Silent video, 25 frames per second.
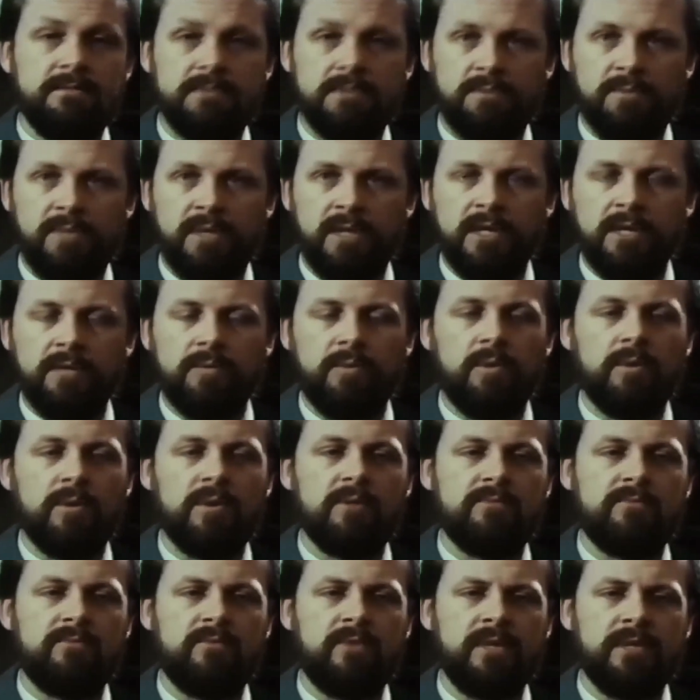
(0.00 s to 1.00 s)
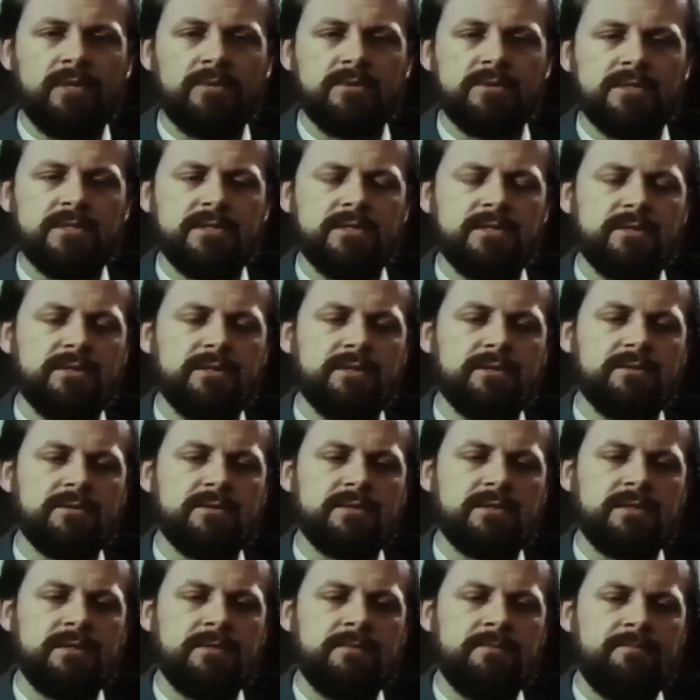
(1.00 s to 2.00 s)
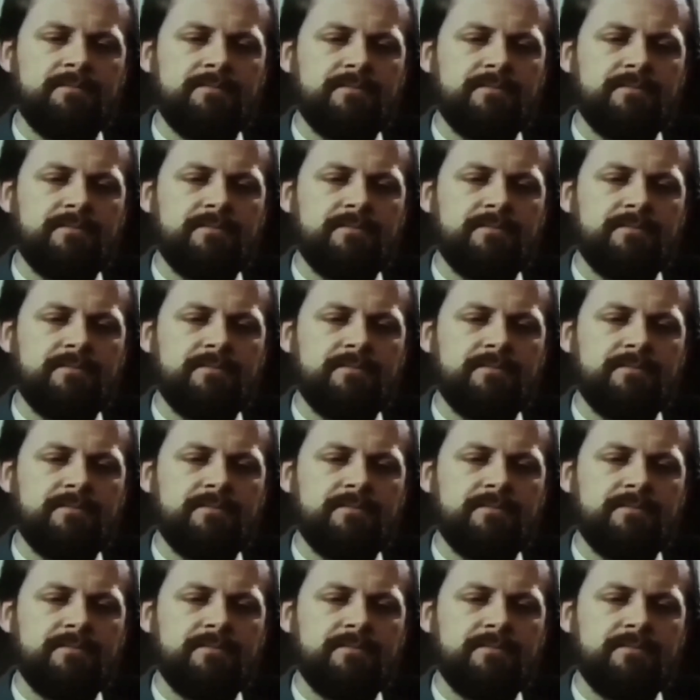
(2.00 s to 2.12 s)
depending upon what frequencies are used.